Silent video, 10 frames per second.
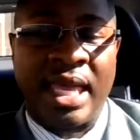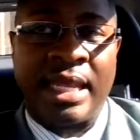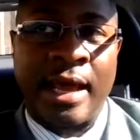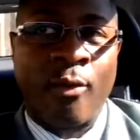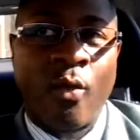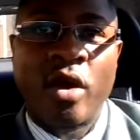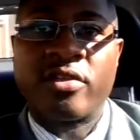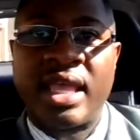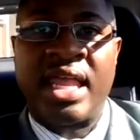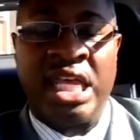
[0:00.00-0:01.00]
And I
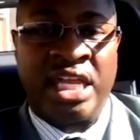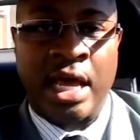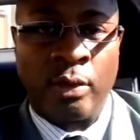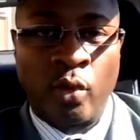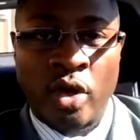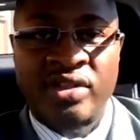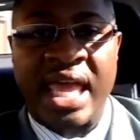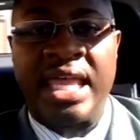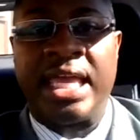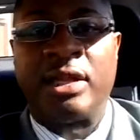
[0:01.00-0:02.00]
worked at it and I worked
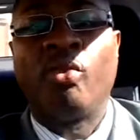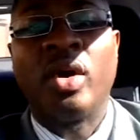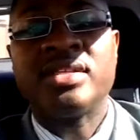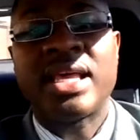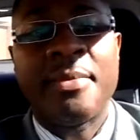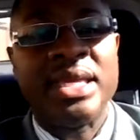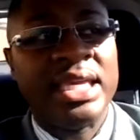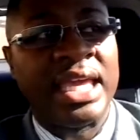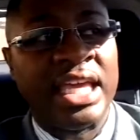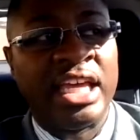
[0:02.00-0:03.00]
at it. And once I
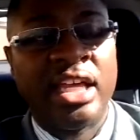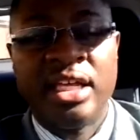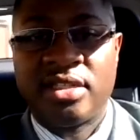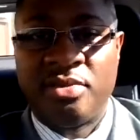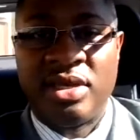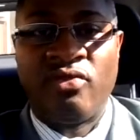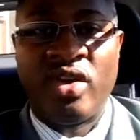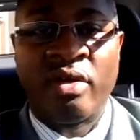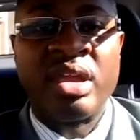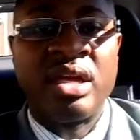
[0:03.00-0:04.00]
began to be
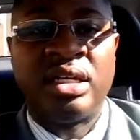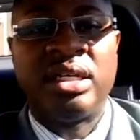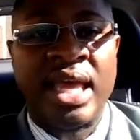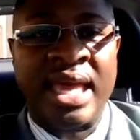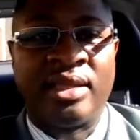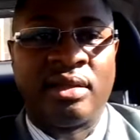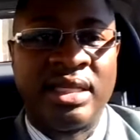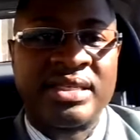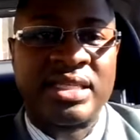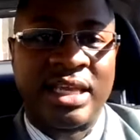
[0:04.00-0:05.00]
very good at
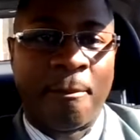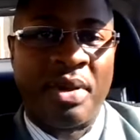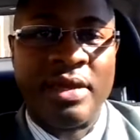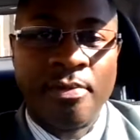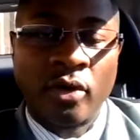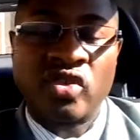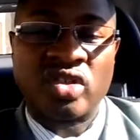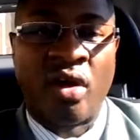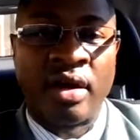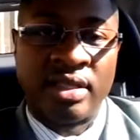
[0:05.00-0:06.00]
listening, people
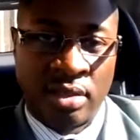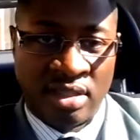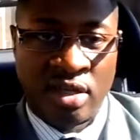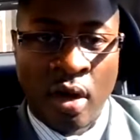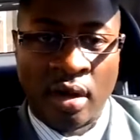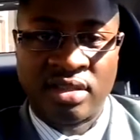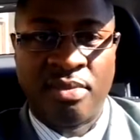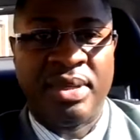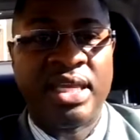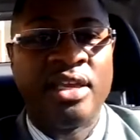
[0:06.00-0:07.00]
started to talk
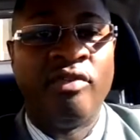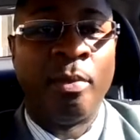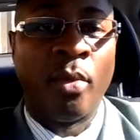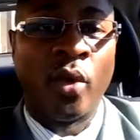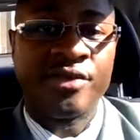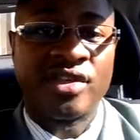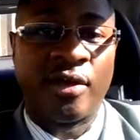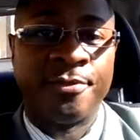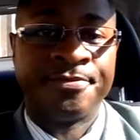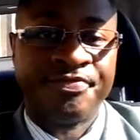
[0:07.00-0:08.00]
to me even more
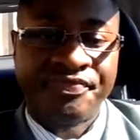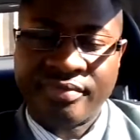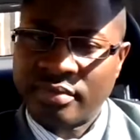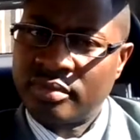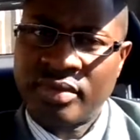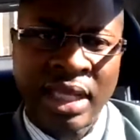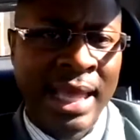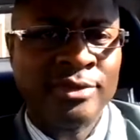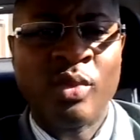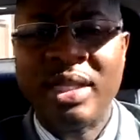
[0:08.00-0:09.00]
so
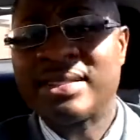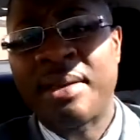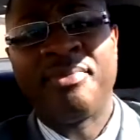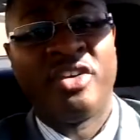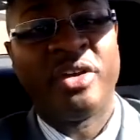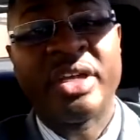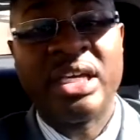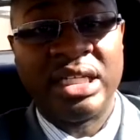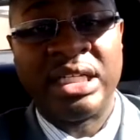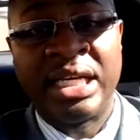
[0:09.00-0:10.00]
as well as I'm very
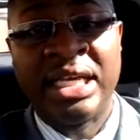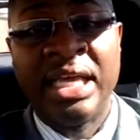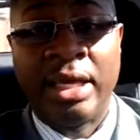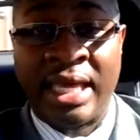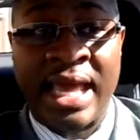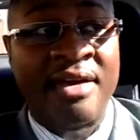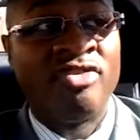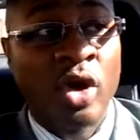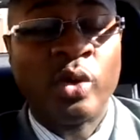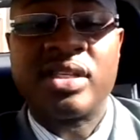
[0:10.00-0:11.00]
good, and I've
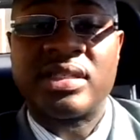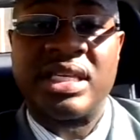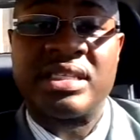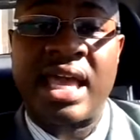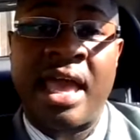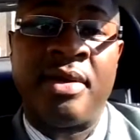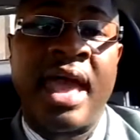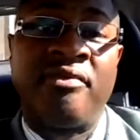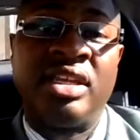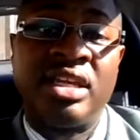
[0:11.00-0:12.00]
noticed this, at
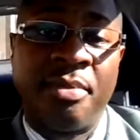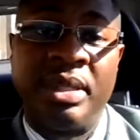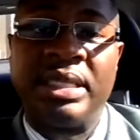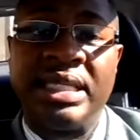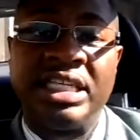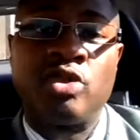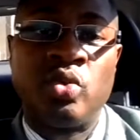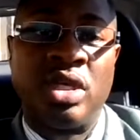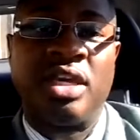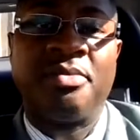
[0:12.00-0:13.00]
having the ability to
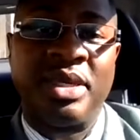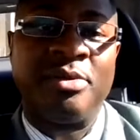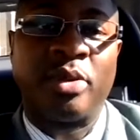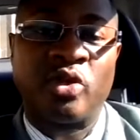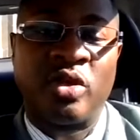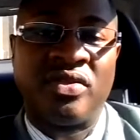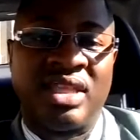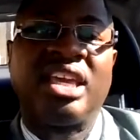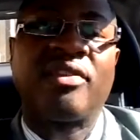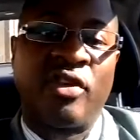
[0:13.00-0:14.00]
get people to
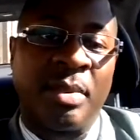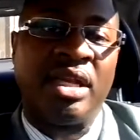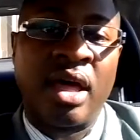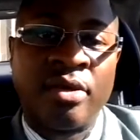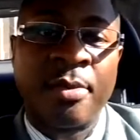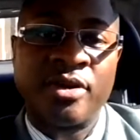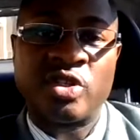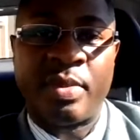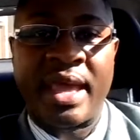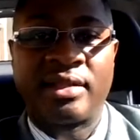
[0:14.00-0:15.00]
think from another
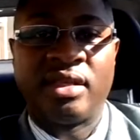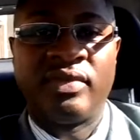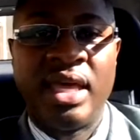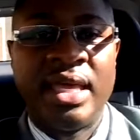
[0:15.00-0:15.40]
perspective.